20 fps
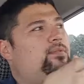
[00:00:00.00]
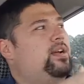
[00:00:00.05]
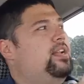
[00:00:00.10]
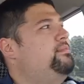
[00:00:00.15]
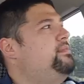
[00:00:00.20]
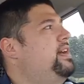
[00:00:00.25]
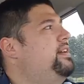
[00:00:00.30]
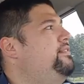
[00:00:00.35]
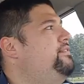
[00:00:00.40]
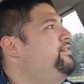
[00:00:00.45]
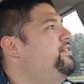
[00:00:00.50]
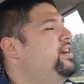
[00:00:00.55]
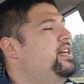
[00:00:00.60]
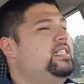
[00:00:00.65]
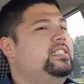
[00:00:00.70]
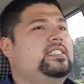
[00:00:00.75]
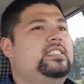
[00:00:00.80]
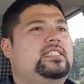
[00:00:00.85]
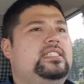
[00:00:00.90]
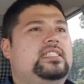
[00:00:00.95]
One of my
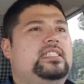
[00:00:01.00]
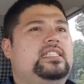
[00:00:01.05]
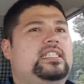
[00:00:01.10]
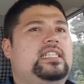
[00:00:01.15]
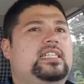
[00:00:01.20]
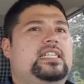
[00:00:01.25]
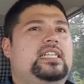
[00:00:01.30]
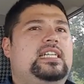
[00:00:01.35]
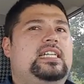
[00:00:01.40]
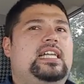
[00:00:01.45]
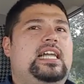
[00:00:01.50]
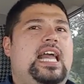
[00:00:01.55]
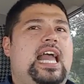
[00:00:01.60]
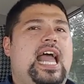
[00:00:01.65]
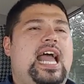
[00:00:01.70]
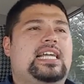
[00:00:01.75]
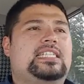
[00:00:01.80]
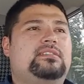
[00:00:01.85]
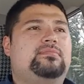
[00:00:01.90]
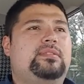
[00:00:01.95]
friends
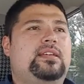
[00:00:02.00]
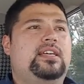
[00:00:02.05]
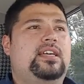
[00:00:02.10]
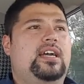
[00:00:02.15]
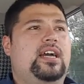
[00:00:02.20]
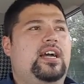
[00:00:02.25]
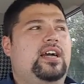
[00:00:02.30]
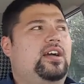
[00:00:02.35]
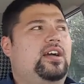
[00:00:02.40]
asked me